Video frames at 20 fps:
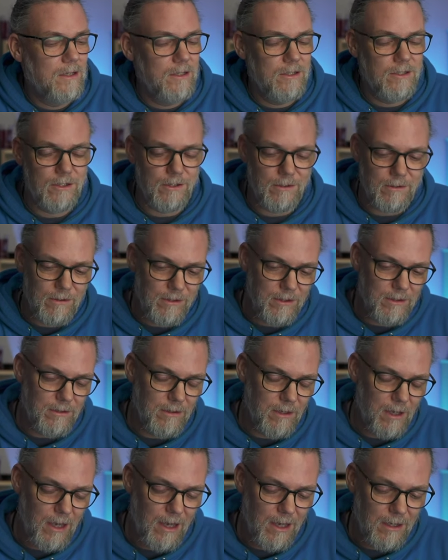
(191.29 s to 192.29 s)
two,
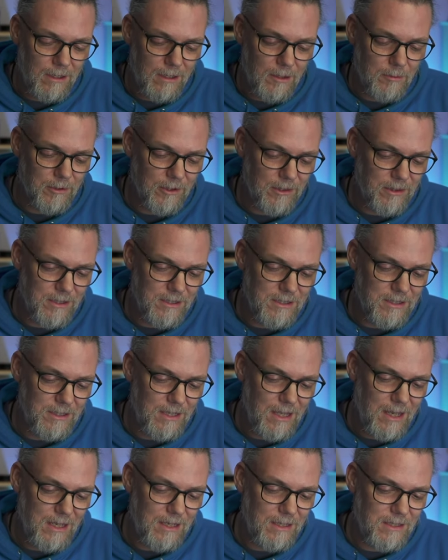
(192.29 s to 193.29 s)
I had a couple thin
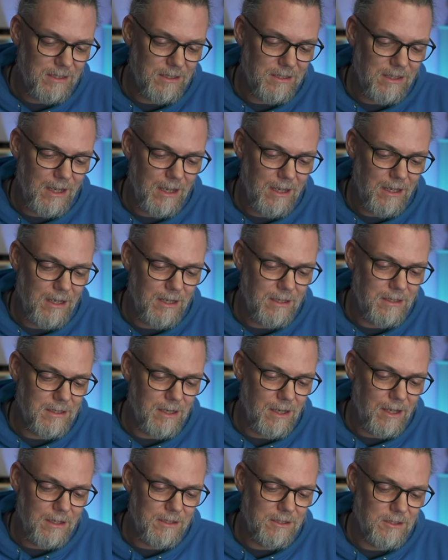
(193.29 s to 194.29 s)
steaks and I
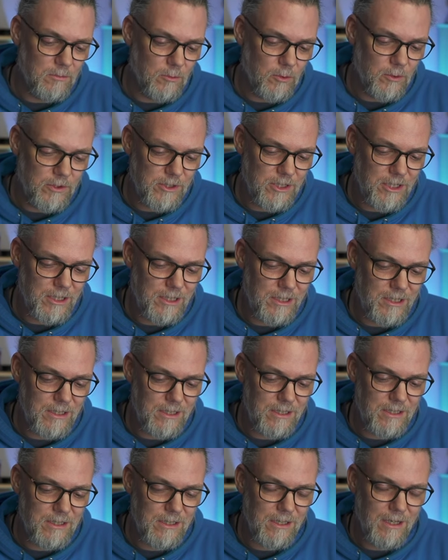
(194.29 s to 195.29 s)
had some more
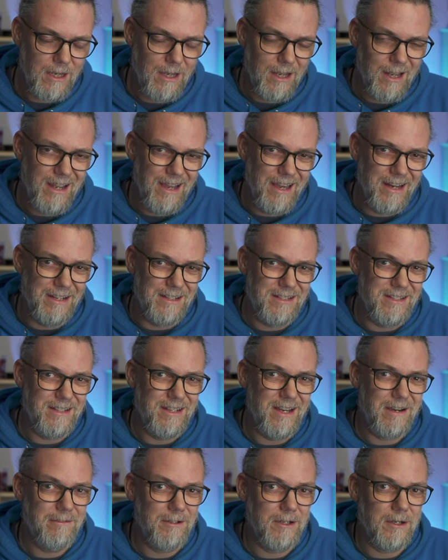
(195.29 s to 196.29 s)
cheese and I did
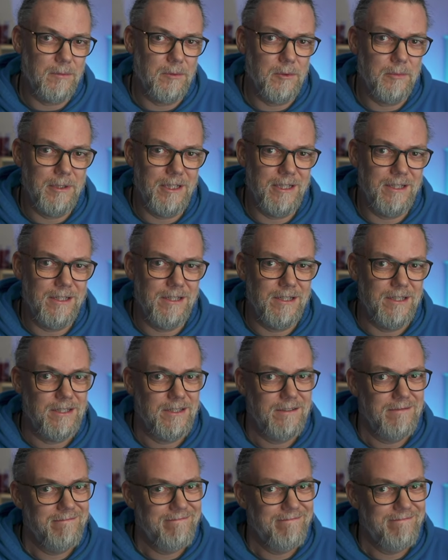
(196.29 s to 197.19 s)
have a couple of peanuts.